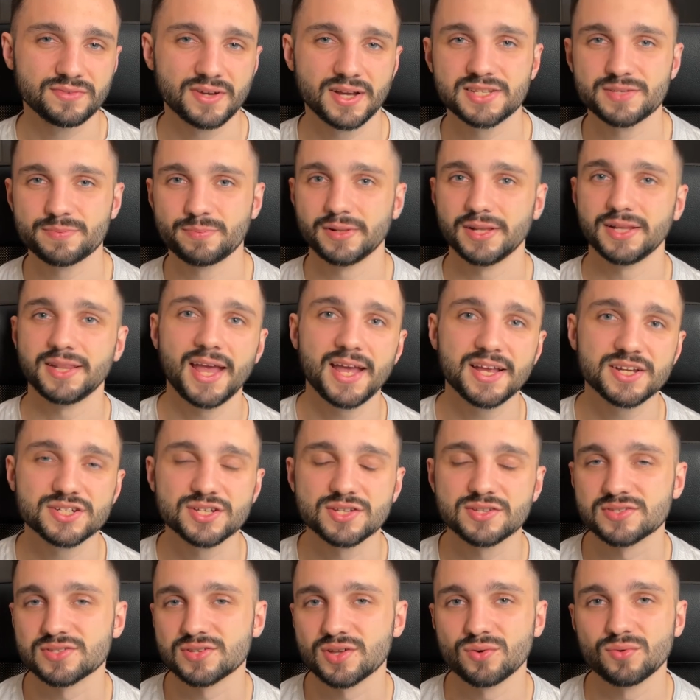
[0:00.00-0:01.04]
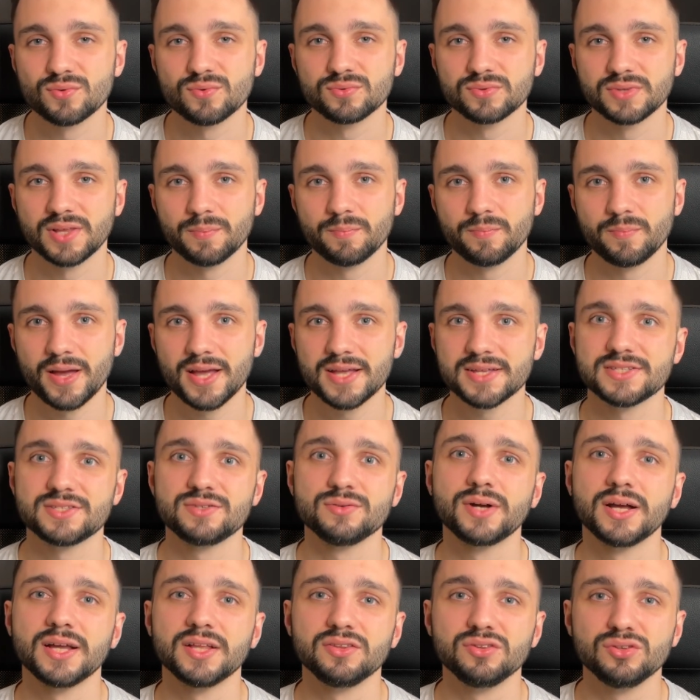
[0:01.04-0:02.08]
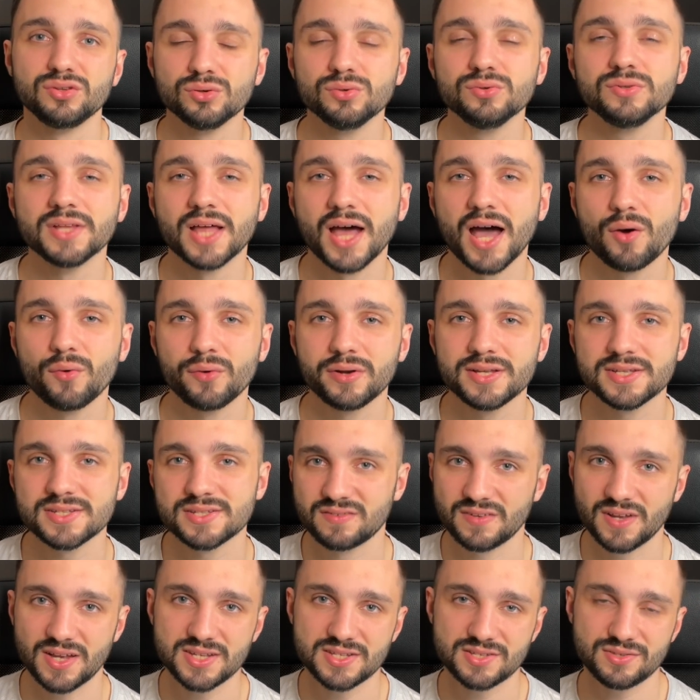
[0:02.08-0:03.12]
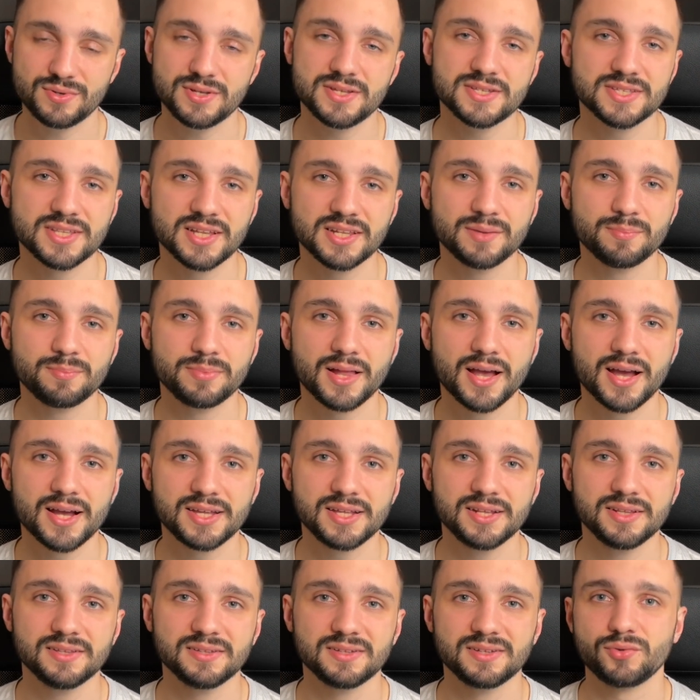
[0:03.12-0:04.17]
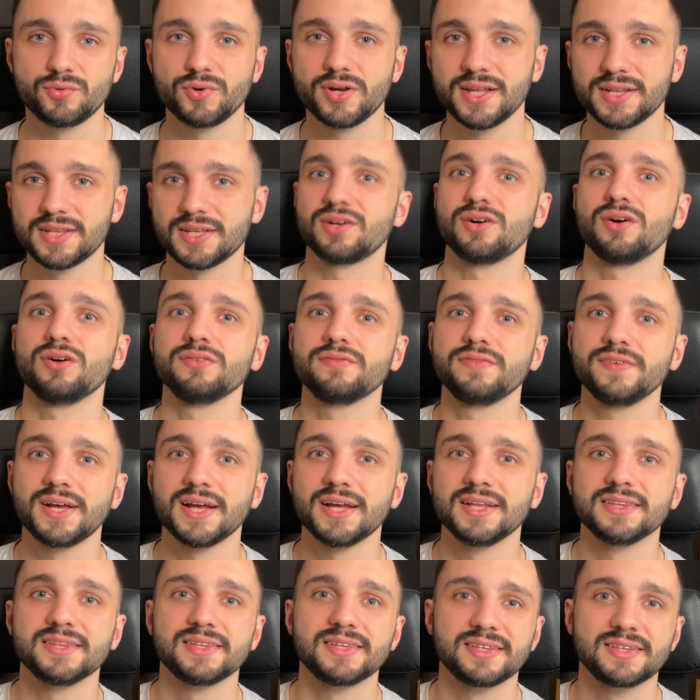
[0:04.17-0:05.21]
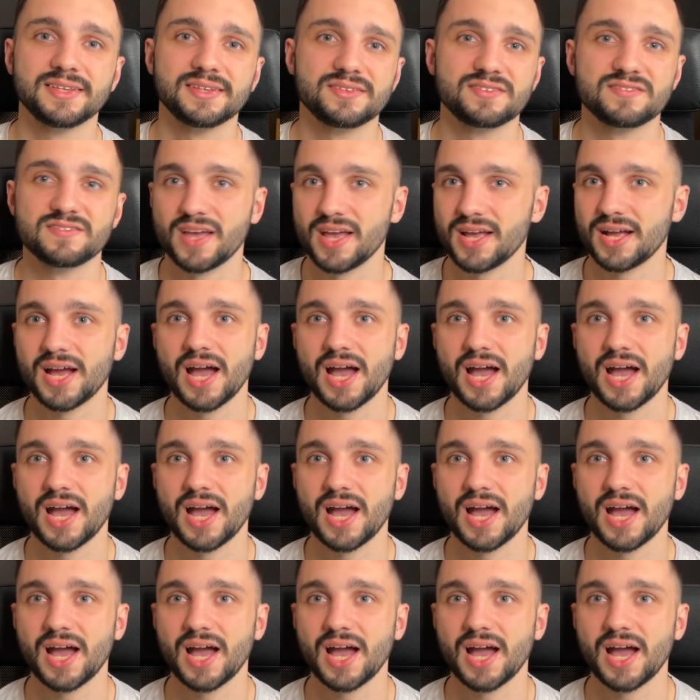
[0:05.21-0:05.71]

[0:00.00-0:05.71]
explanation, so the best you can do now is just to install the plugin, create a config and check